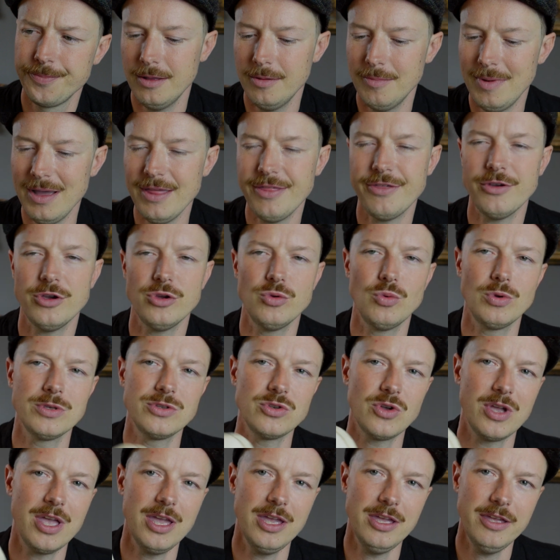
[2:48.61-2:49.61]
My thought was,
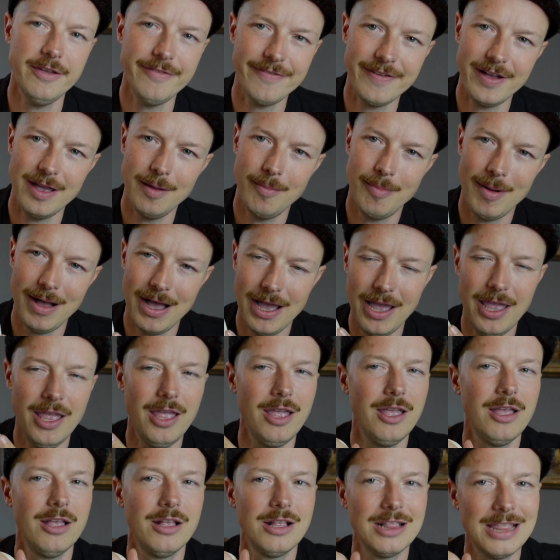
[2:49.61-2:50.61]
okay, if I
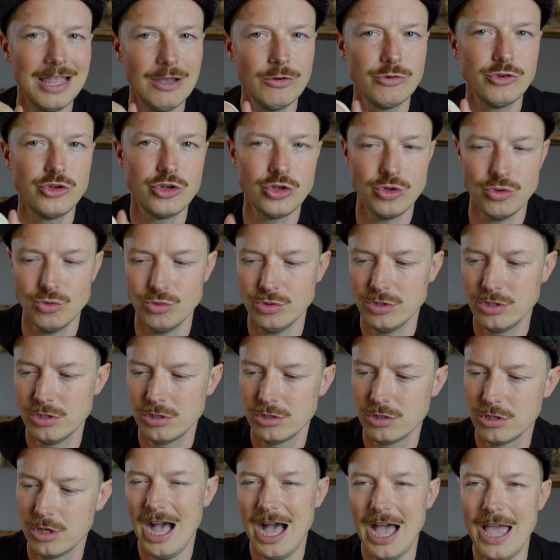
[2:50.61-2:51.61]
buy clown
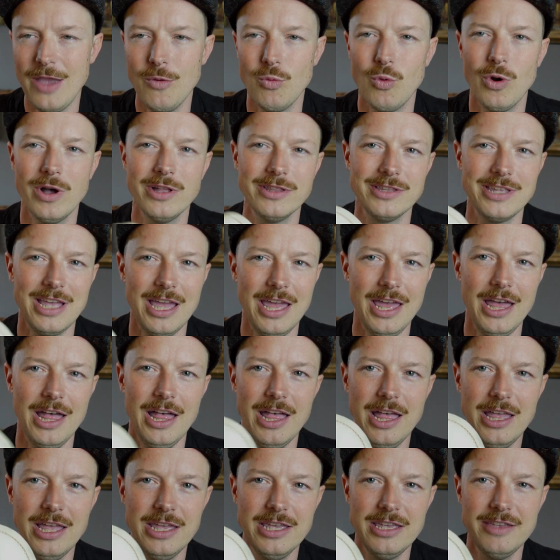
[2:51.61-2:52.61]
shoes, I want
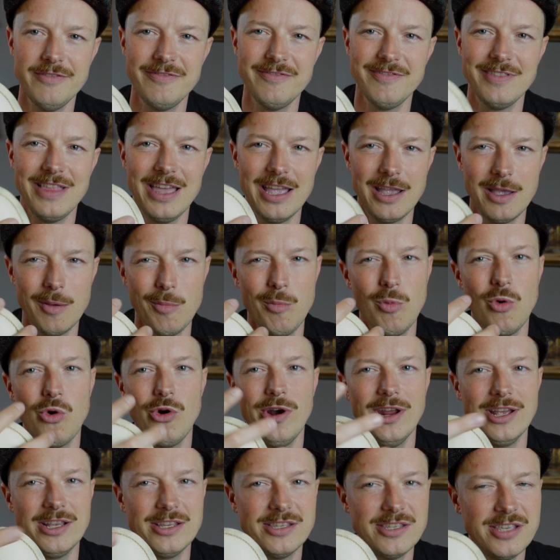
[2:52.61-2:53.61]
even like a
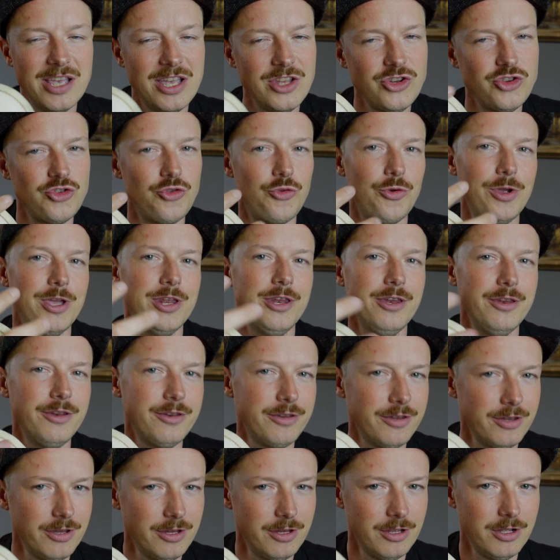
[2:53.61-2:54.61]
more
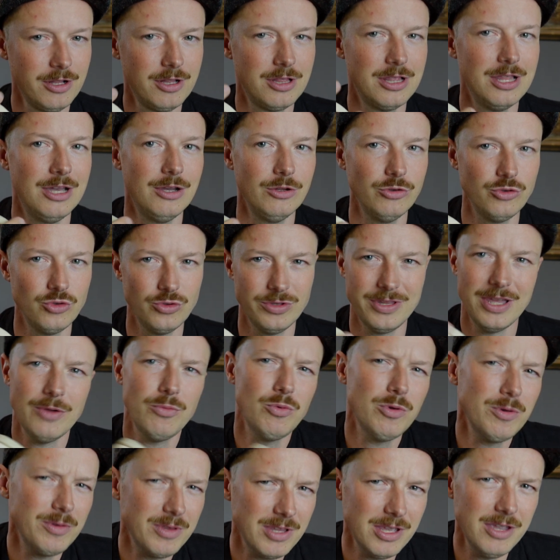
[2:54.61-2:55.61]
exaggerated clown shoe.
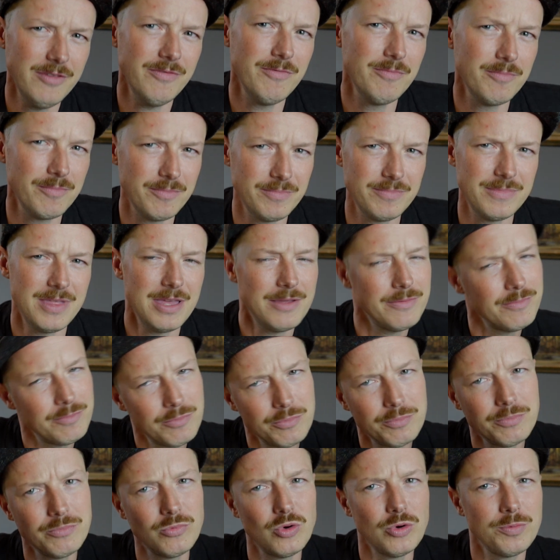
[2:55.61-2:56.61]
That
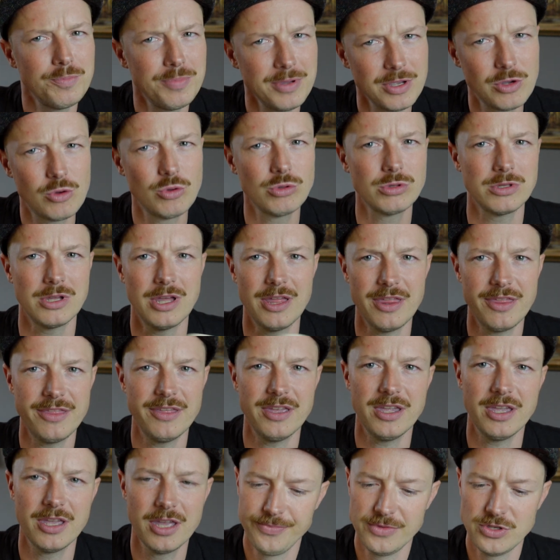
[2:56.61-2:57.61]
would be cooler, I
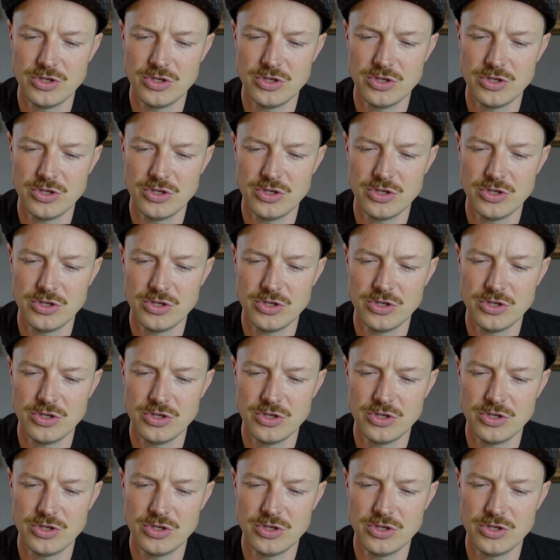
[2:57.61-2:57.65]
think.